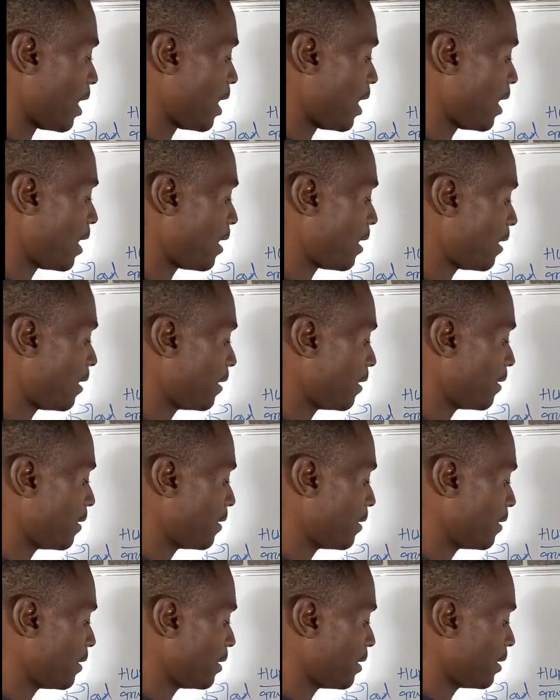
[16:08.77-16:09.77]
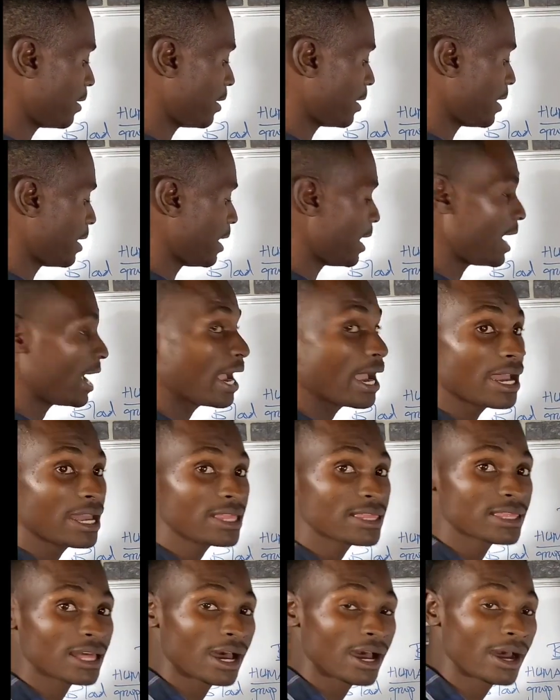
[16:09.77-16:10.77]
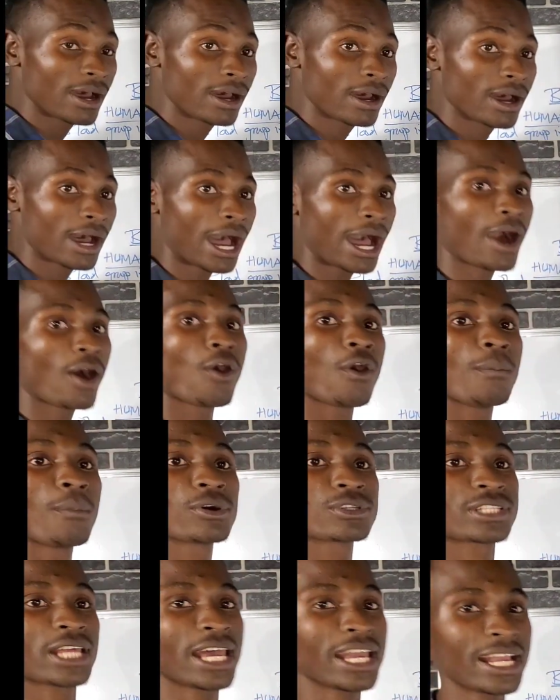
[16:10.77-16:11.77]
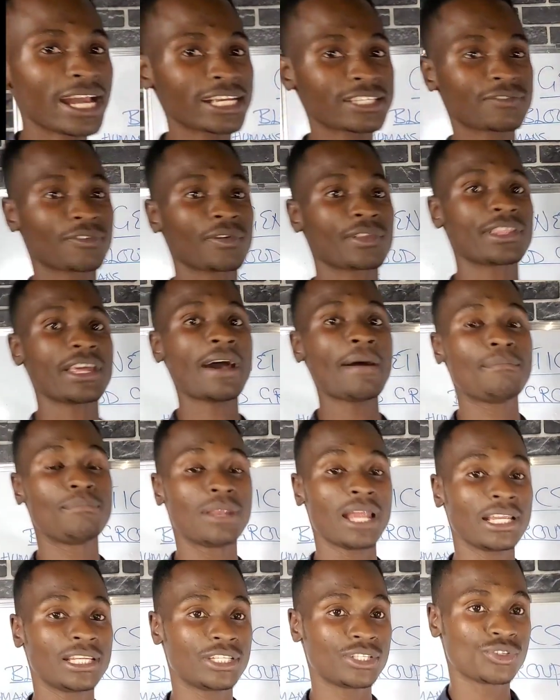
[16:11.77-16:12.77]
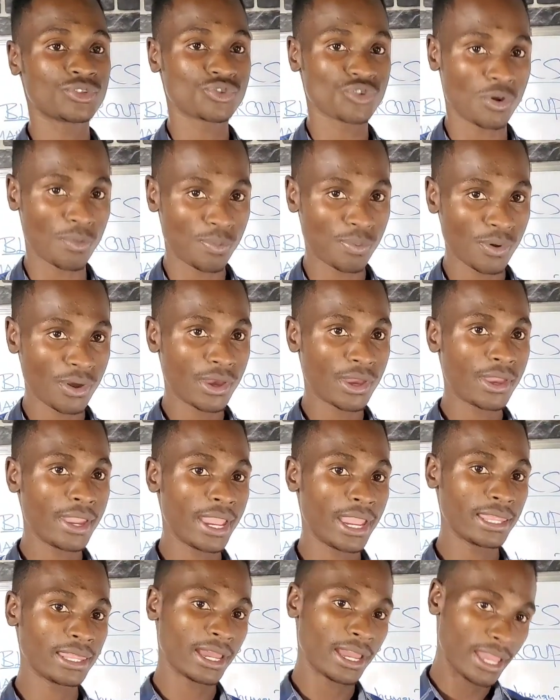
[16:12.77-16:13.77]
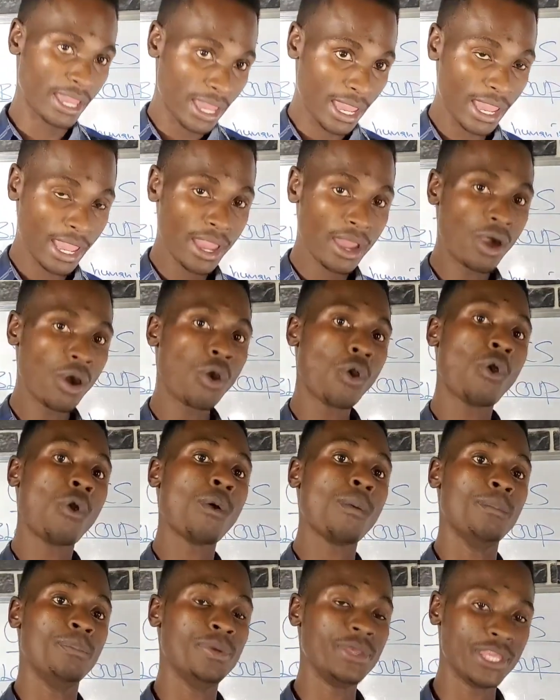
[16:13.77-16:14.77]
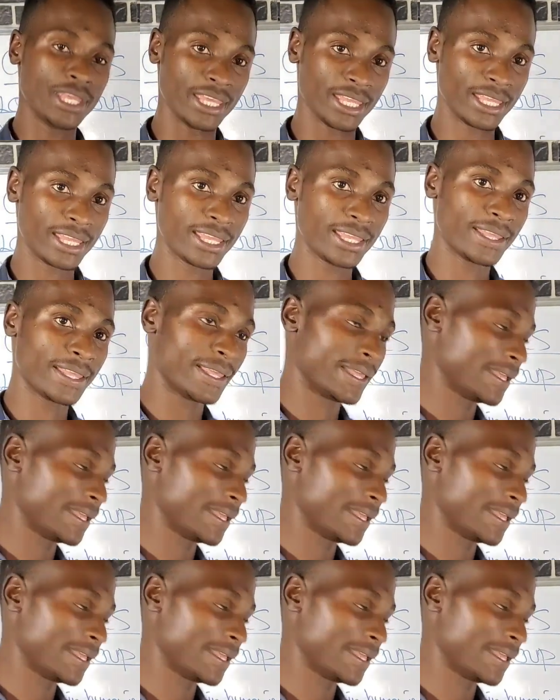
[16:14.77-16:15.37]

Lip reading: are either are homozygous for their blood group, either A or B.